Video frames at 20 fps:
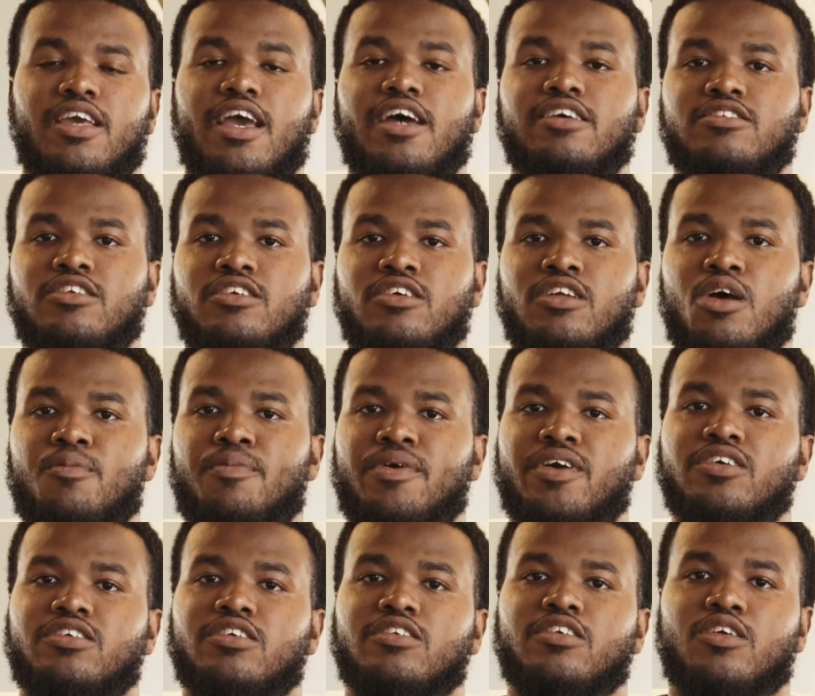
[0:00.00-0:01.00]
The external
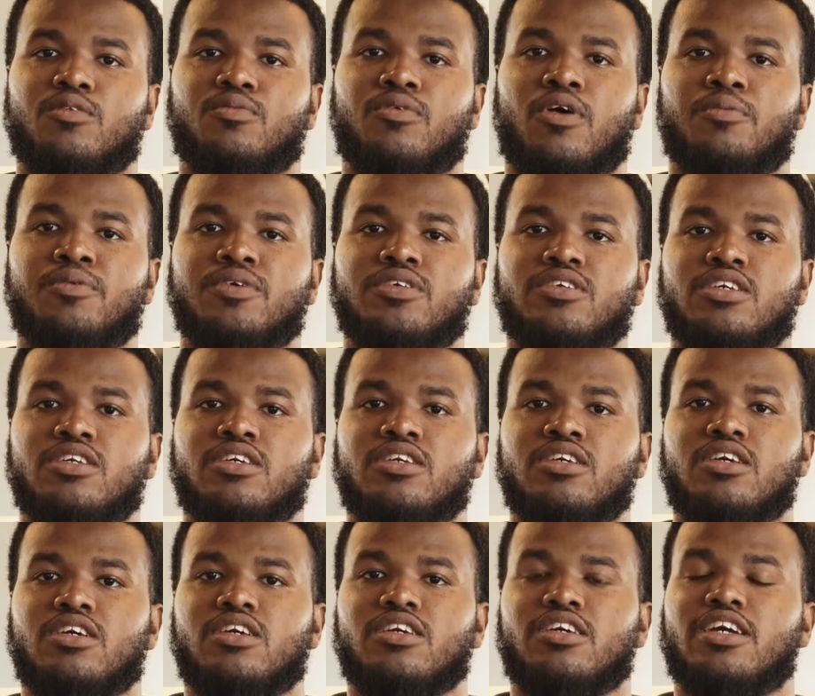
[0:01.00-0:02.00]
appearances of the property
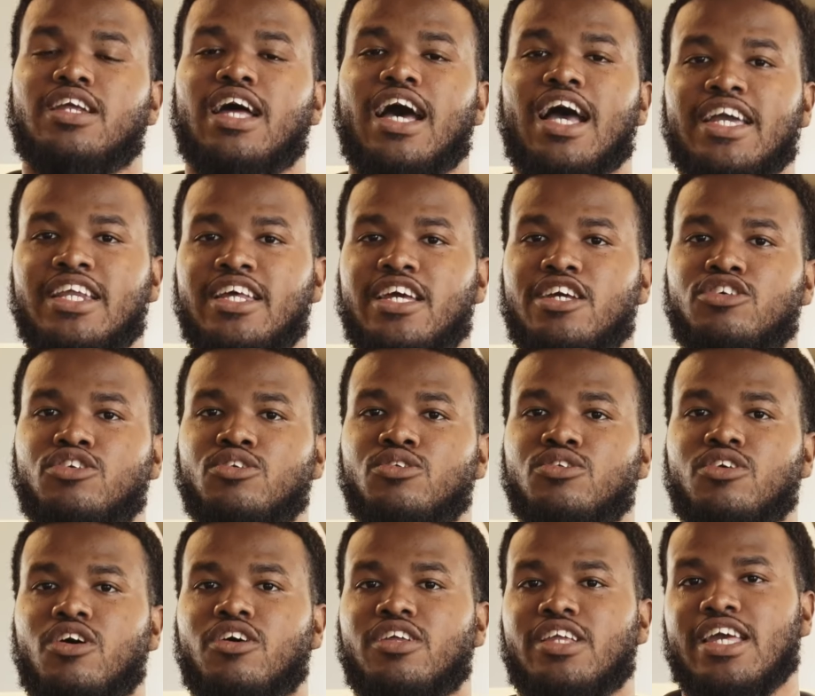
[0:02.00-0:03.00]
could hide
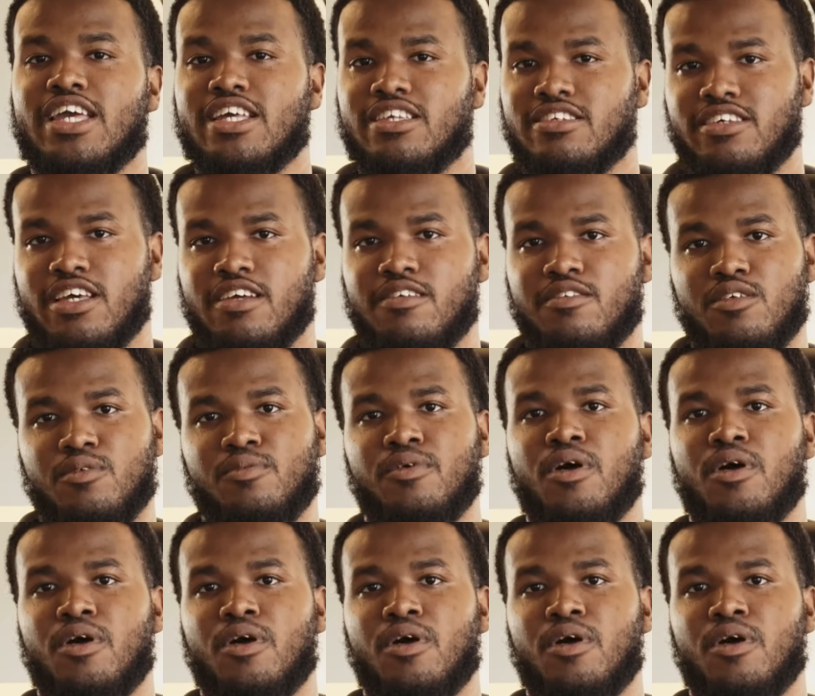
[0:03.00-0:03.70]
issues on the inside of the